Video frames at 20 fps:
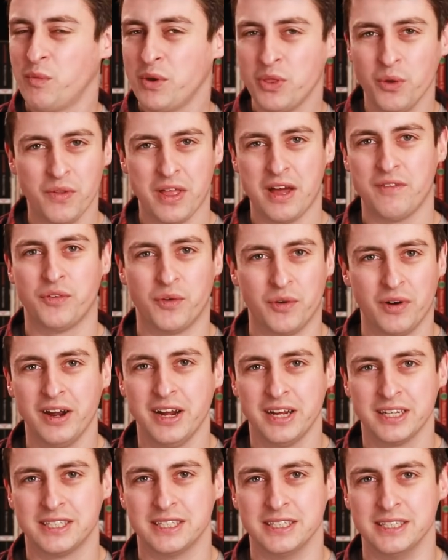With all that
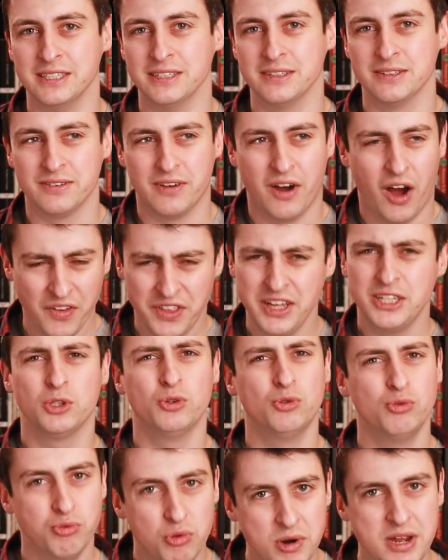variety, are these
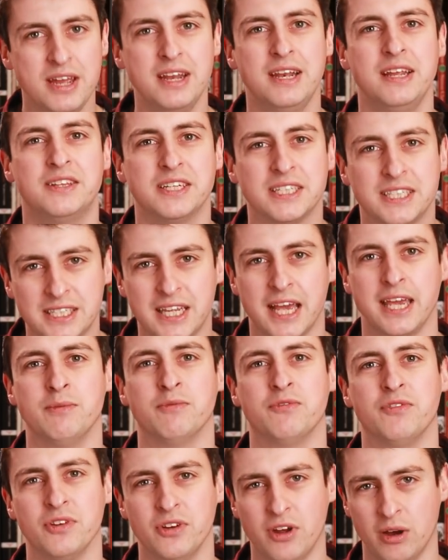all really the
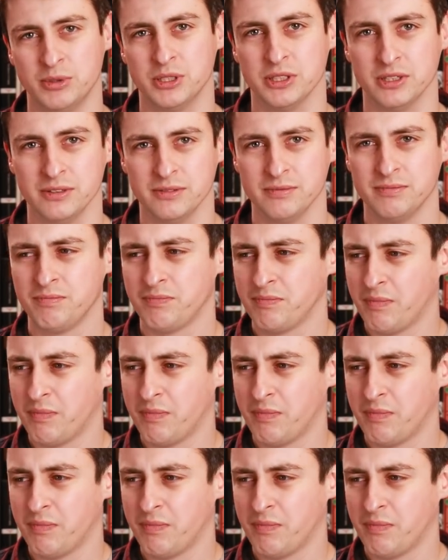same phenomenon?